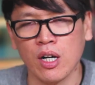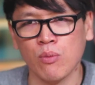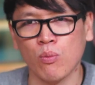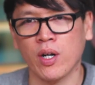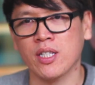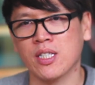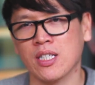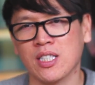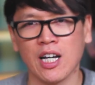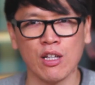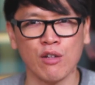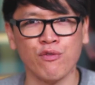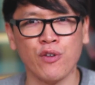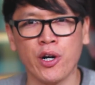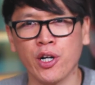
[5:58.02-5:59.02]
and one is a
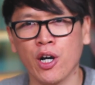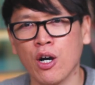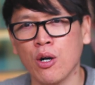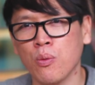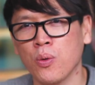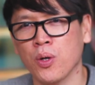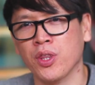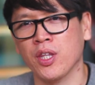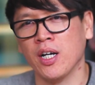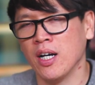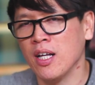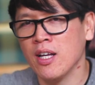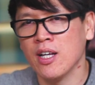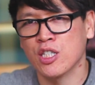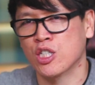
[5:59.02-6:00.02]
telephoto with
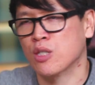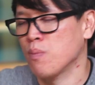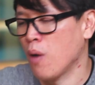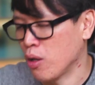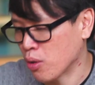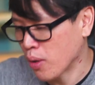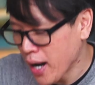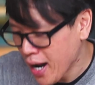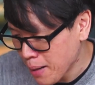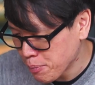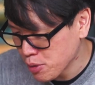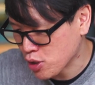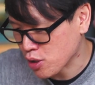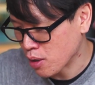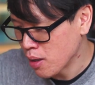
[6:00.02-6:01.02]
a smaller
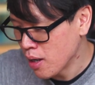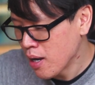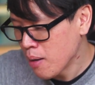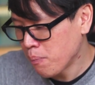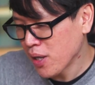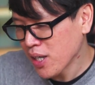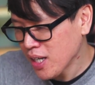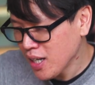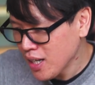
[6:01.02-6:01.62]
aperture. But